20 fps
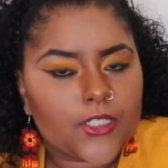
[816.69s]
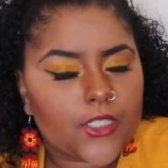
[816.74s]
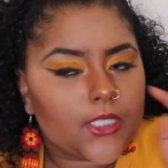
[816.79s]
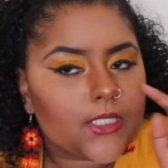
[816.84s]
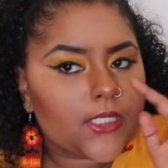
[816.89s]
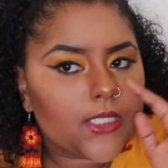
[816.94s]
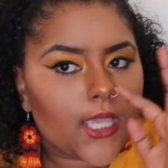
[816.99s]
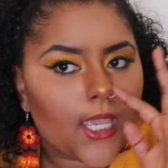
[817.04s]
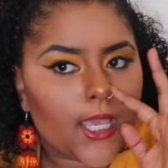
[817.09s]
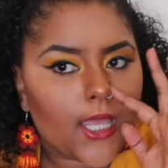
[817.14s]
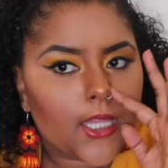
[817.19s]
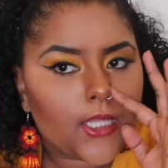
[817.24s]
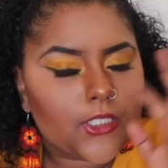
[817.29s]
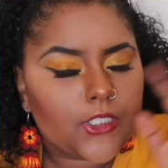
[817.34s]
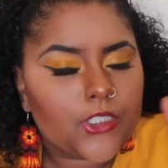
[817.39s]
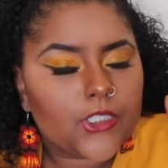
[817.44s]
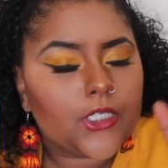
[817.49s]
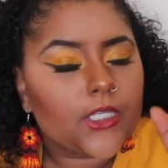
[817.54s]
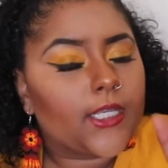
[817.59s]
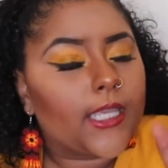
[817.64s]
Just say,
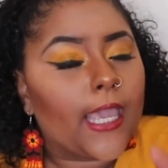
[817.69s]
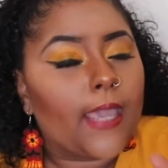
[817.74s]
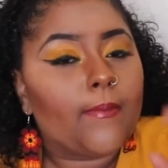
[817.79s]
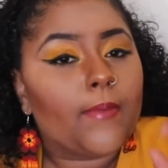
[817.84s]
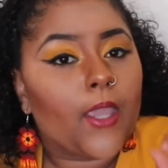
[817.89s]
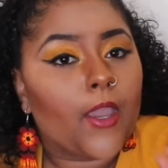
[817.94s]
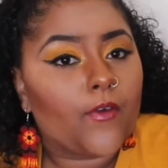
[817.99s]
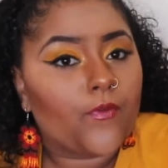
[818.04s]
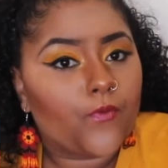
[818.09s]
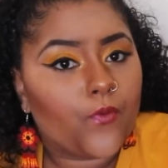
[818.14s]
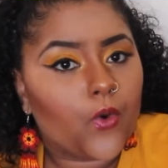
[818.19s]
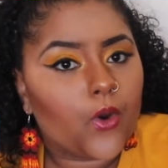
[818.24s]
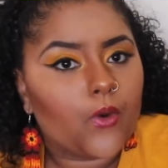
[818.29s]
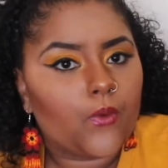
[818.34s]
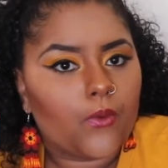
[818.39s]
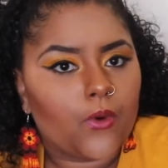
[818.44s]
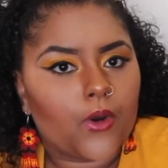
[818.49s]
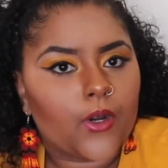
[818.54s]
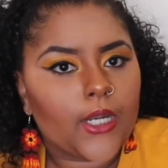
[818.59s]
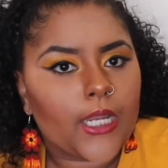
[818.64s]
just could have gave me a
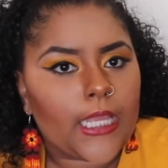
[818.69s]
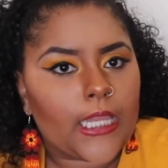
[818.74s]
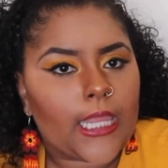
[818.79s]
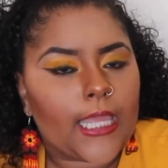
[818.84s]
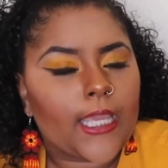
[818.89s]
forewarning.